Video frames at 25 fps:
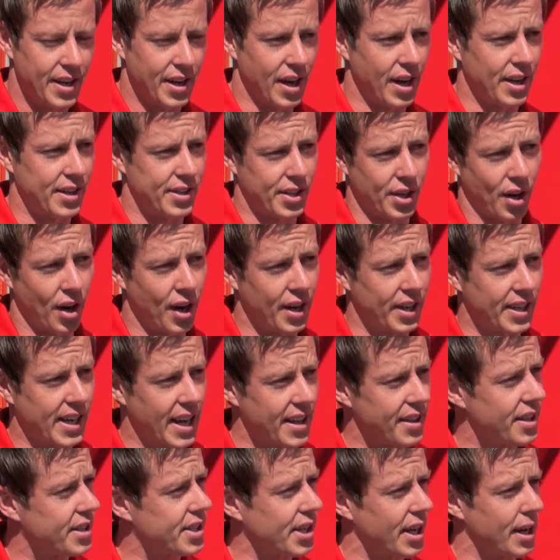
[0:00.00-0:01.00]
yeah, trying to
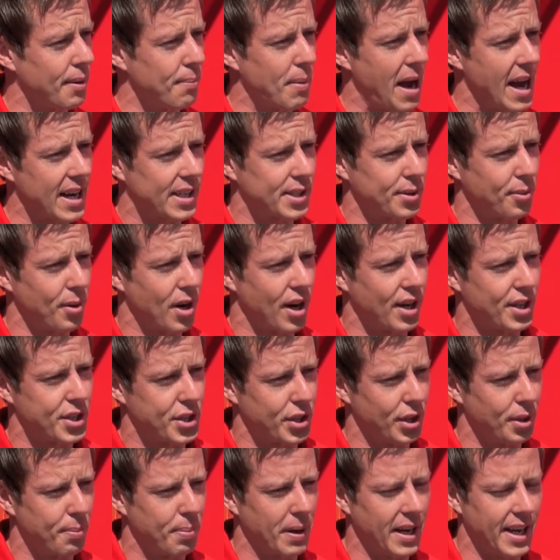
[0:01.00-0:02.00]
get the team back to where it
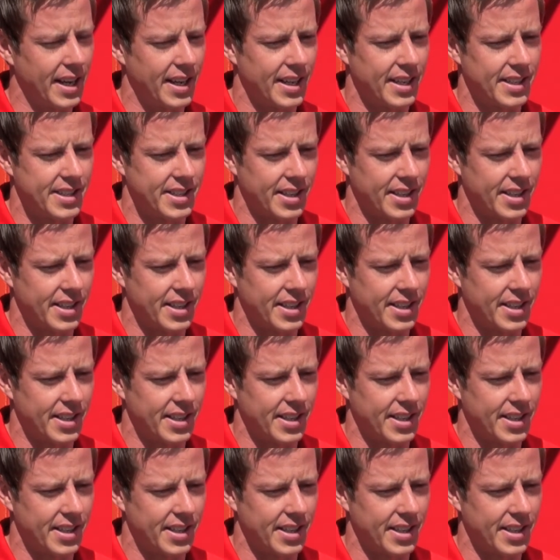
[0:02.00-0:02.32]
should be.